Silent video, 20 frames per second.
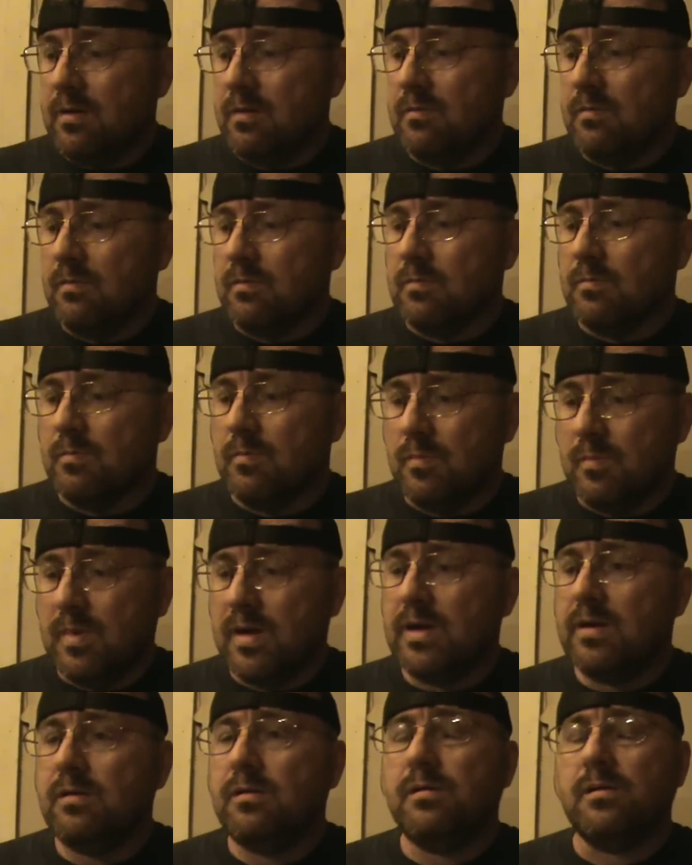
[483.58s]
Oh, my
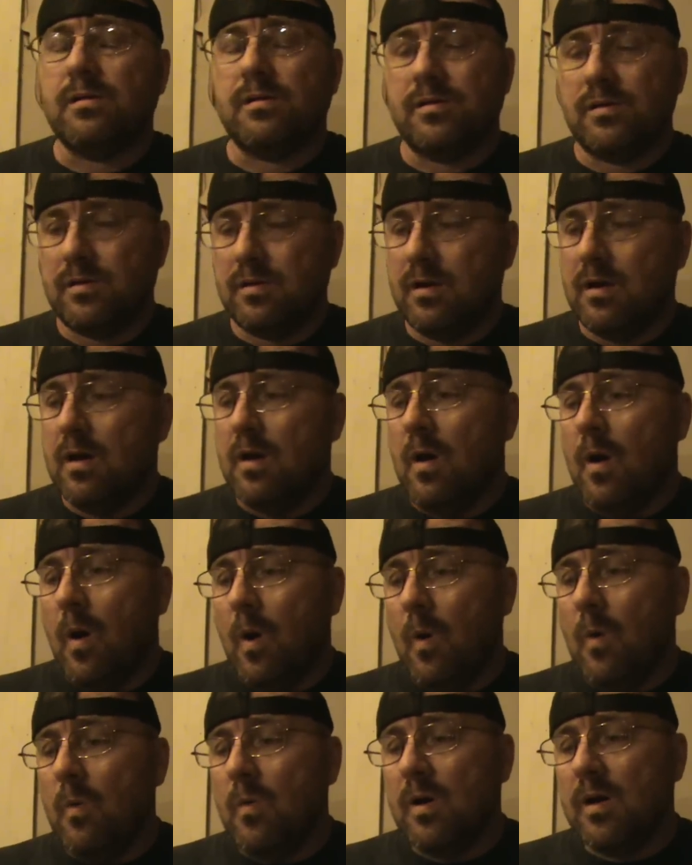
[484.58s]
goodness.
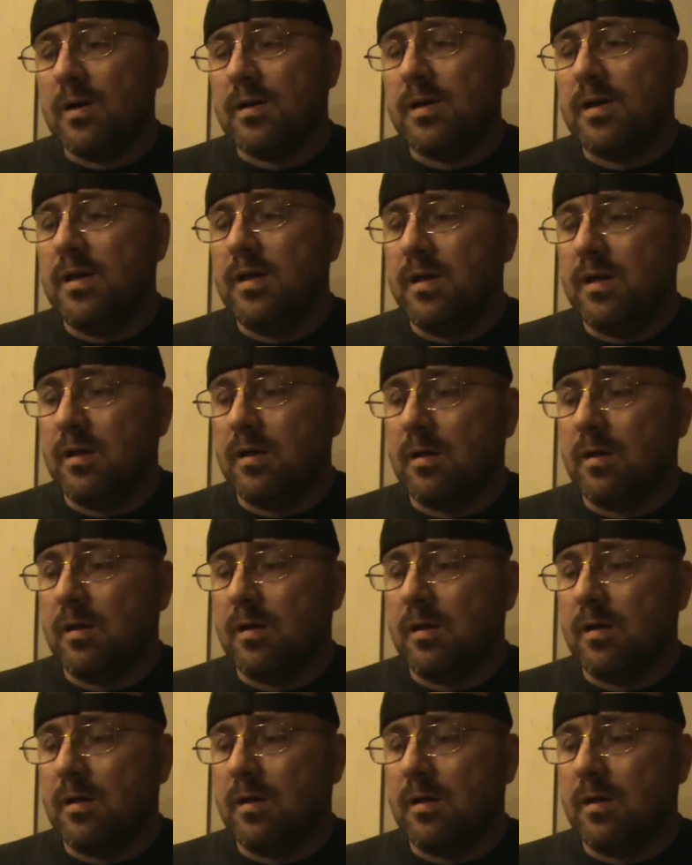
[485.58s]
Okay.